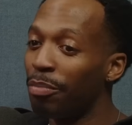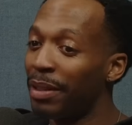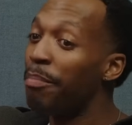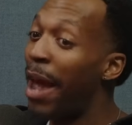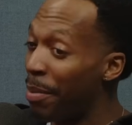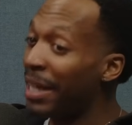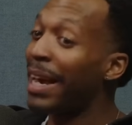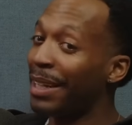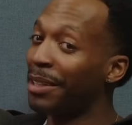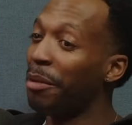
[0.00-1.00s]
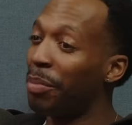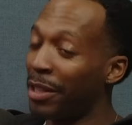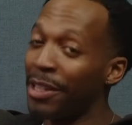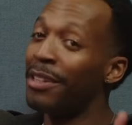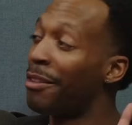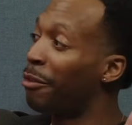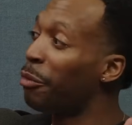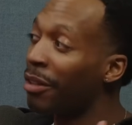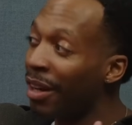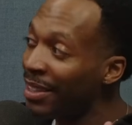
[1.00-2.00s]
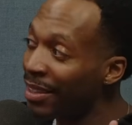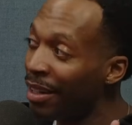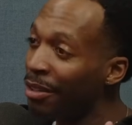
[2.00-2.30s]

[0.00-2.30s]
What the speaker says: but maybe Caleb. But there's another one also.